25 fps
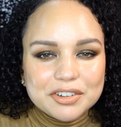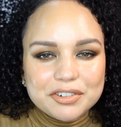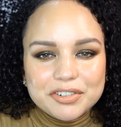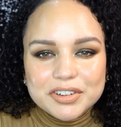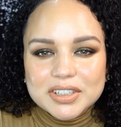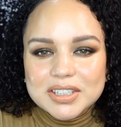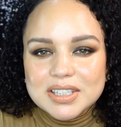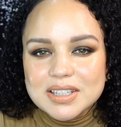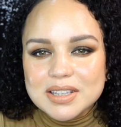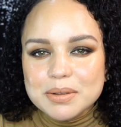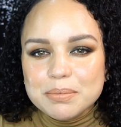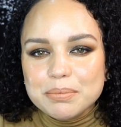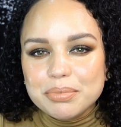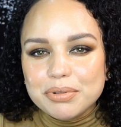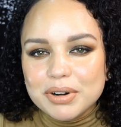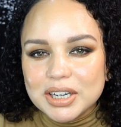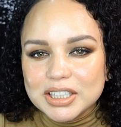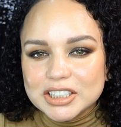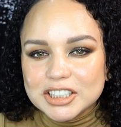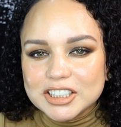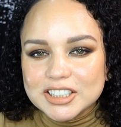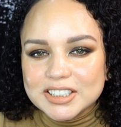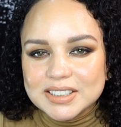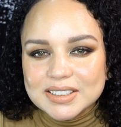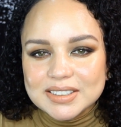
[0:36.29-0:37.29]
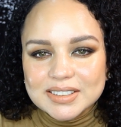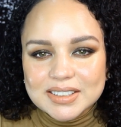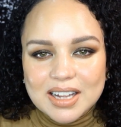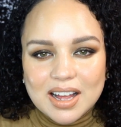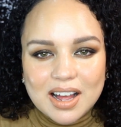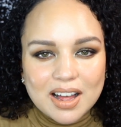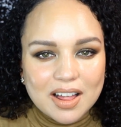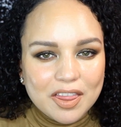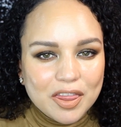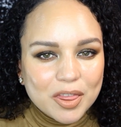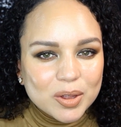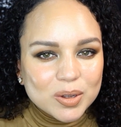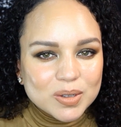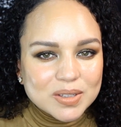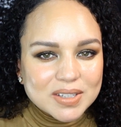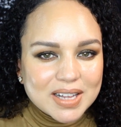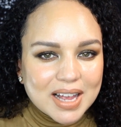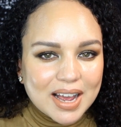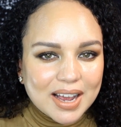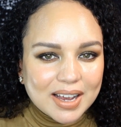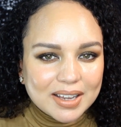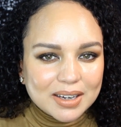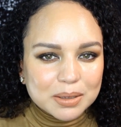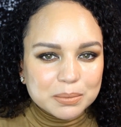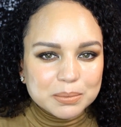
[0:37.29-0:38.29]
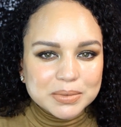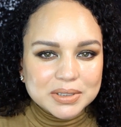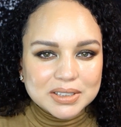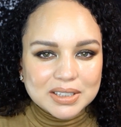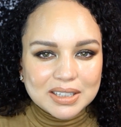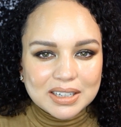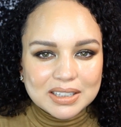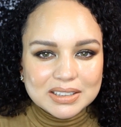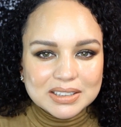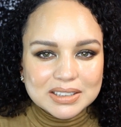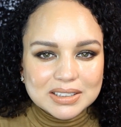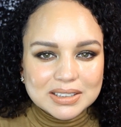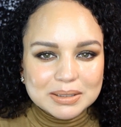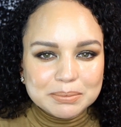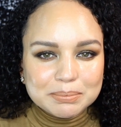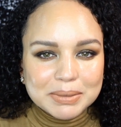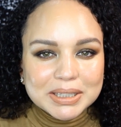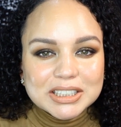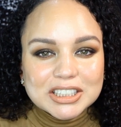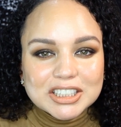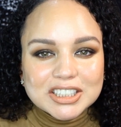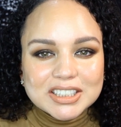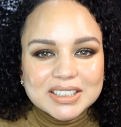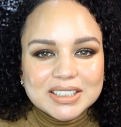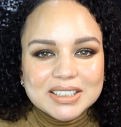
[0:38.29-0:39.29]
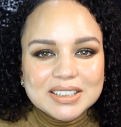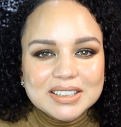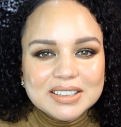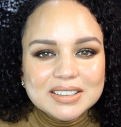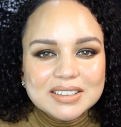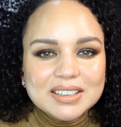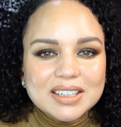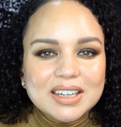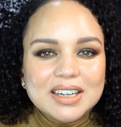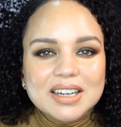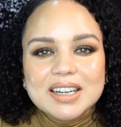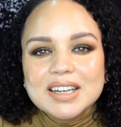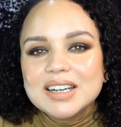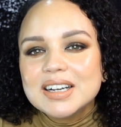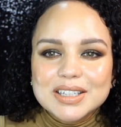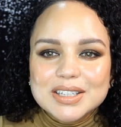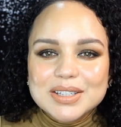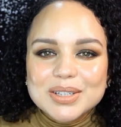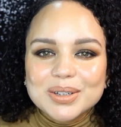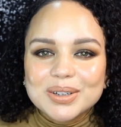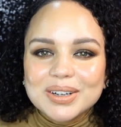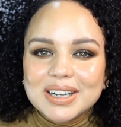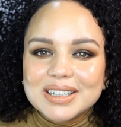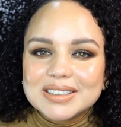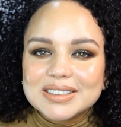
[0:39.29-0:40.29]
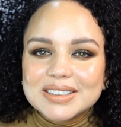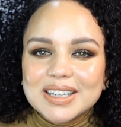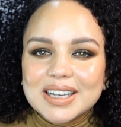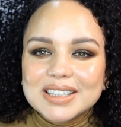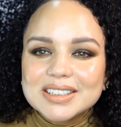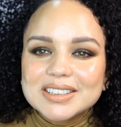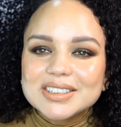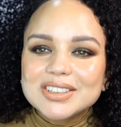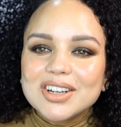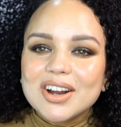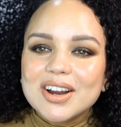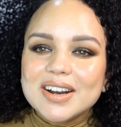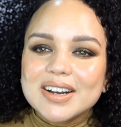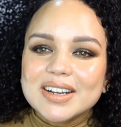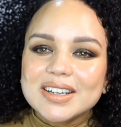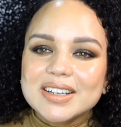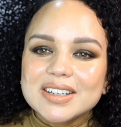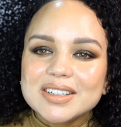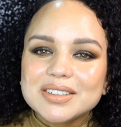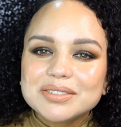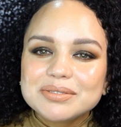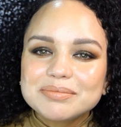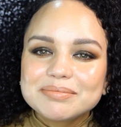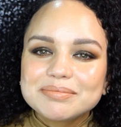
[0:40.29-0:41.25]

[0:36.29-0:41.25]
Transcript: first impressions on those items that I just mentioned. So let's get started.